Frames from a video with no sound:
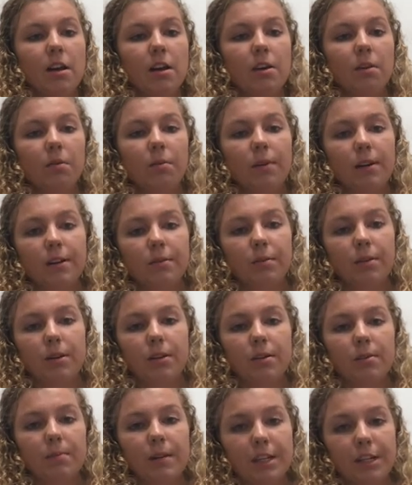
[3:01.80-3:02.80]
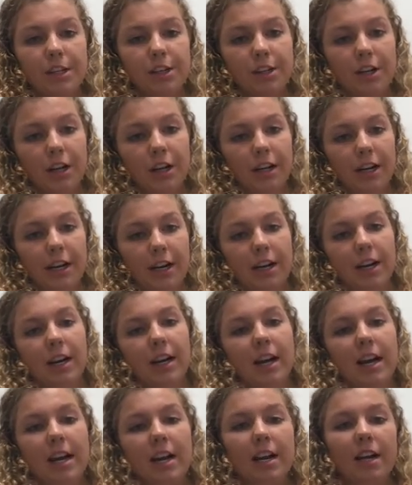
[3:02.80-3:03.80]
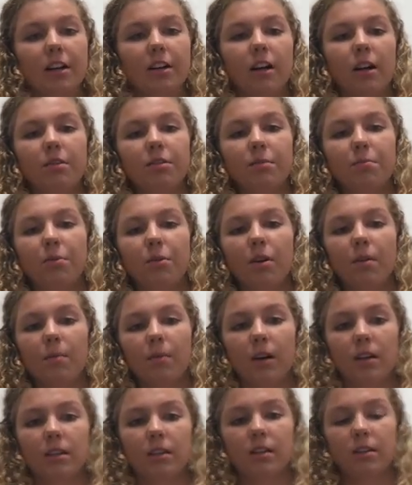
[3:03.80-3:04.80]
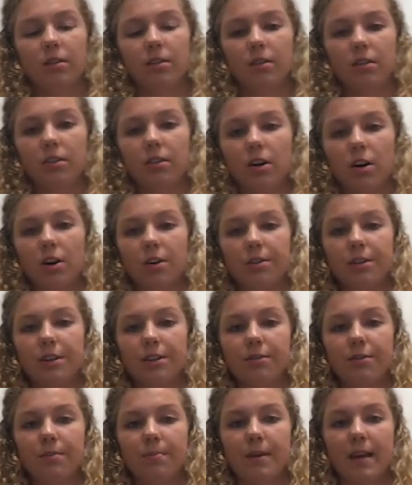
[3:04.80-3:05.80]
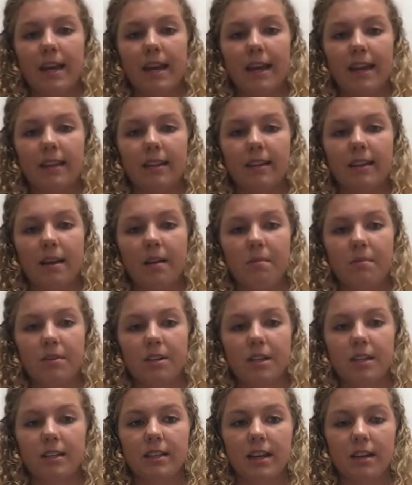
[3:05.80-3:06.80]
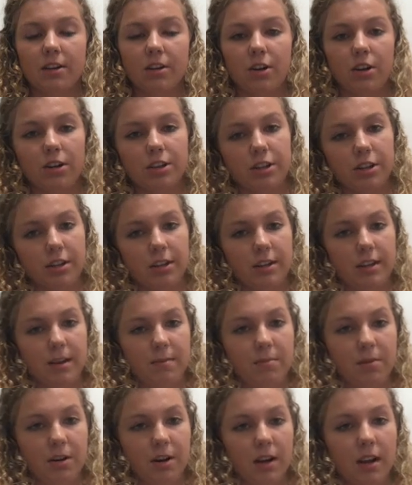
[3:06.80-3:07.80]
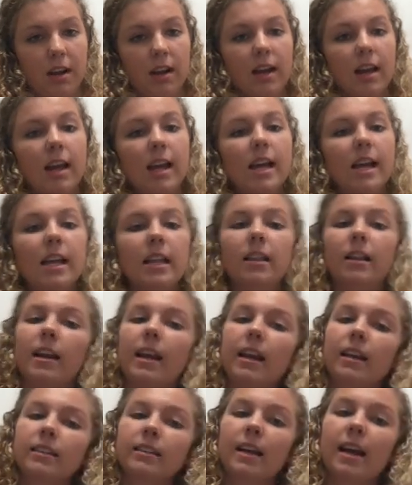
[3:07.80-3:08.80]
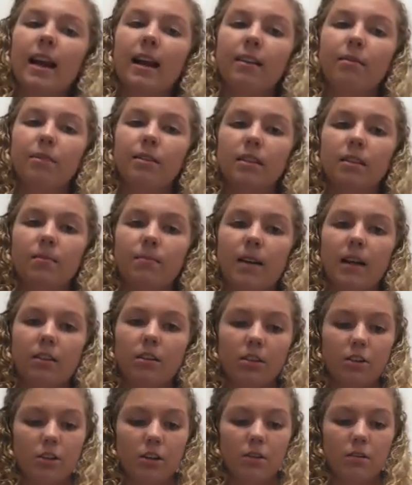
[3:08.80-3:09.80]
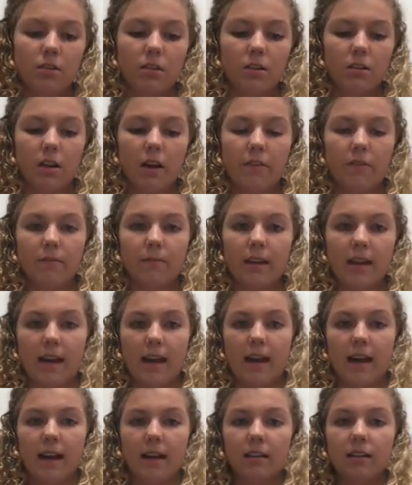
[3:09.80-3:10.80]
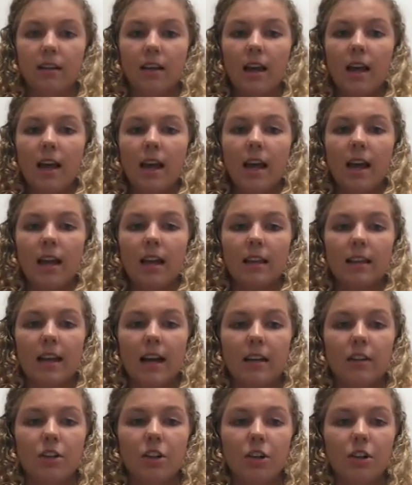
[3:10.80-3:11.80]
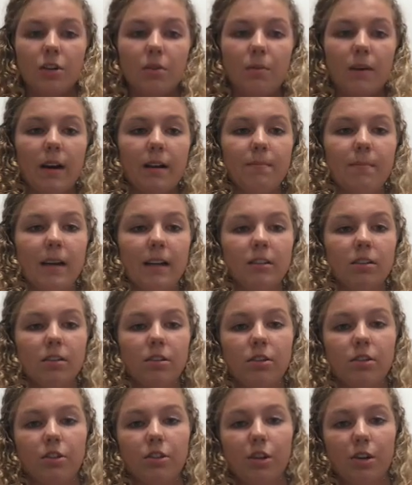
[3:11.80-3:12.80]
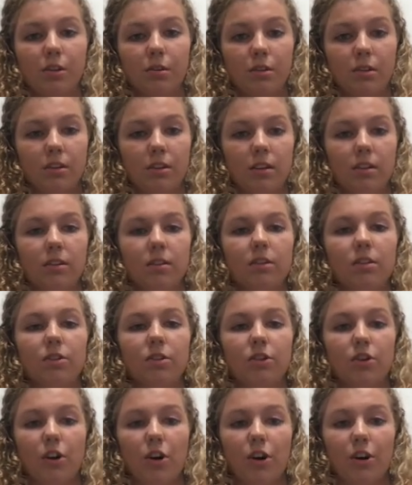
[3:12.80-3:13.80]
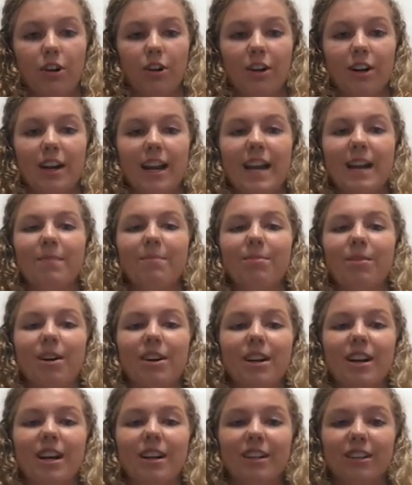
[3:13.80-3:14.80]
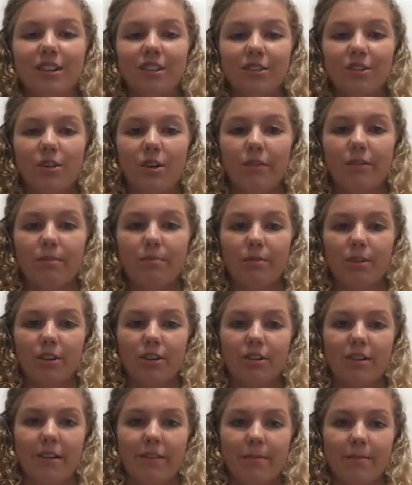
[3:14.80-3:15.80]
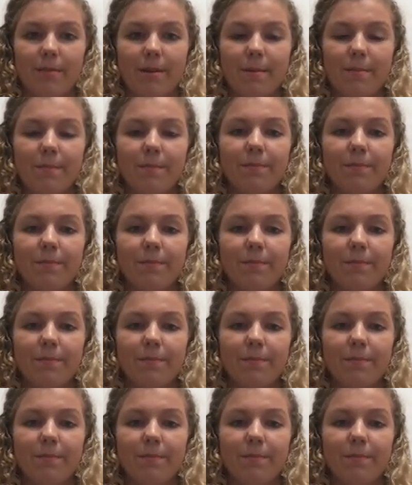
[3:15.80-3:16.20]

which was mentioned earlier, and it closed the port of Boston until the colonies repaid the damages they caused during the Tea Party. The next act was the Massachusetts Government Act that took away Massachusetts' charter and brought it under control of the British government.